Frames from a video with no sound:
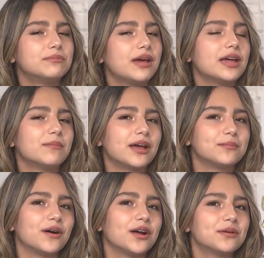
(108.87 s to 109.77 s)
pay my
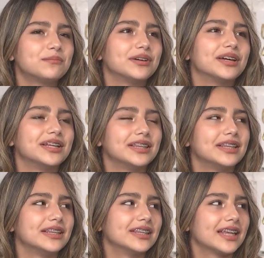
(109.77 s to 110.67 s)
part, but
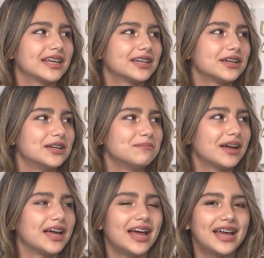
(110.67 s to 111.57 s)
in my
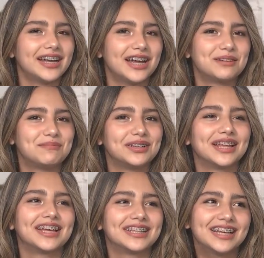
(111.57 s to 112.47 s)
head, I'd be
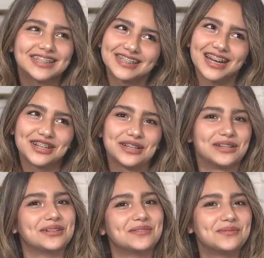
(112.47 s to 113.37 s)
that's kind
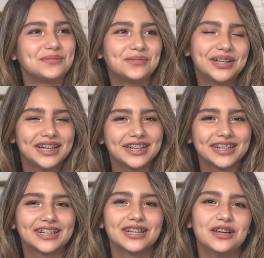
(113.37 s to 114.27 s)
of
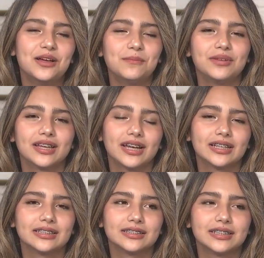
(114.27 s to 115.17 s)
weird
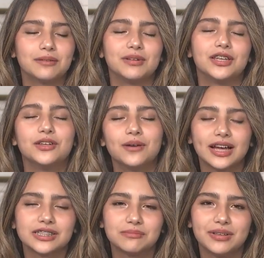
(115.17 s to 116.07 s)
because, I mean, you
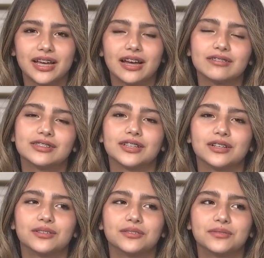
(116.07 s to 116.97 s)
asked me out,
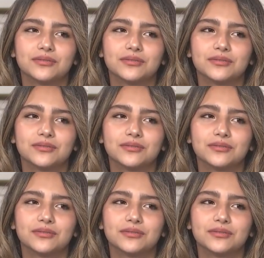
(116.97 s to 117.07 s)
so.